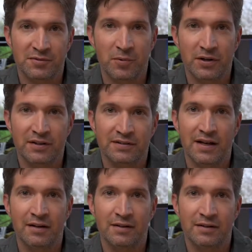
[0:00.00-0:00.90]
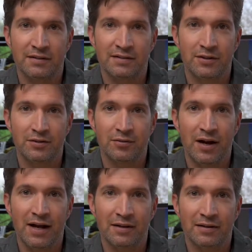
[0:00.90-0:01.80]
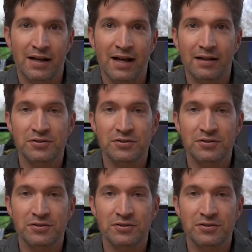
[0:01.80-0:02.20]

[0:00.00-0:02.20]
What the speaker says: Springs area. So I kind